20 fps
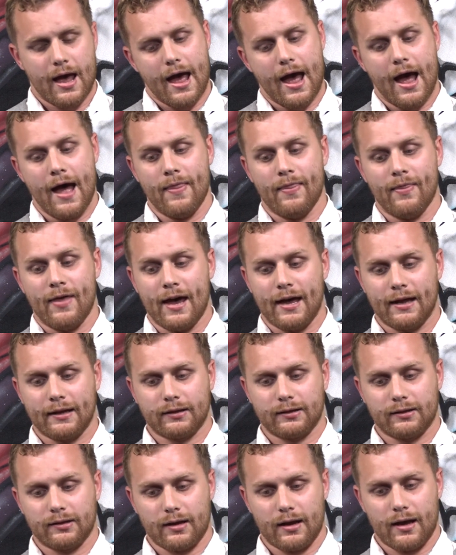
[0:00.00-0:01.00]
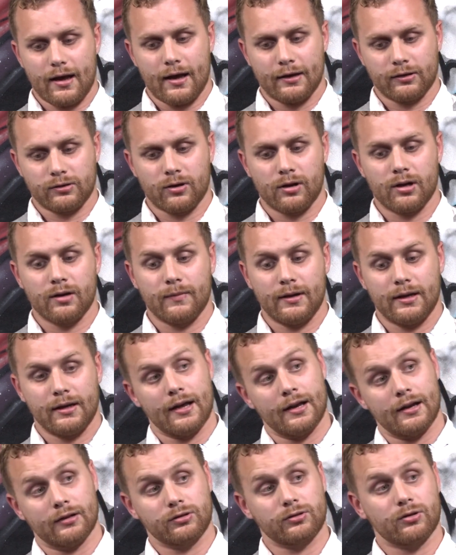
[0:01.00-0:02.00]
And that astronomy
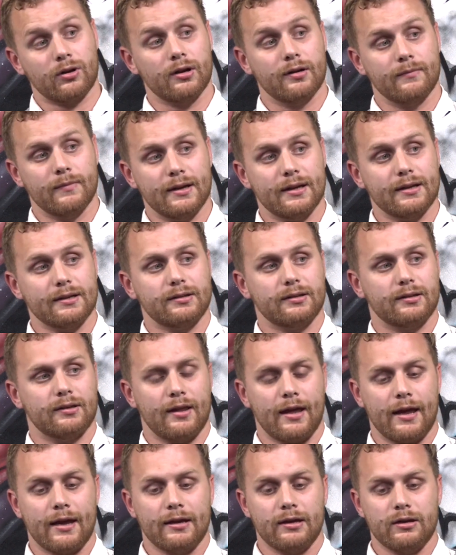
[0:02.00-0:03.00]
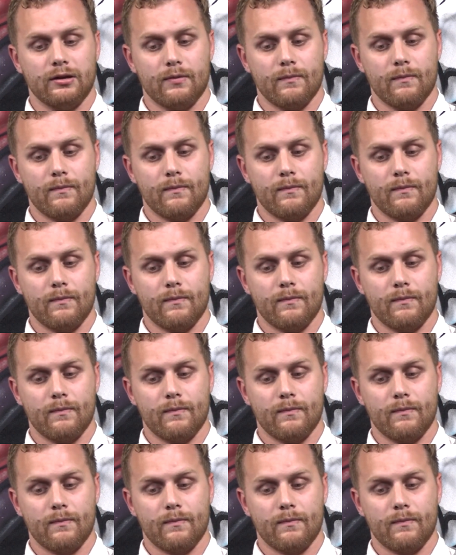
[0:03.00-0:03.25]
and astronomers, they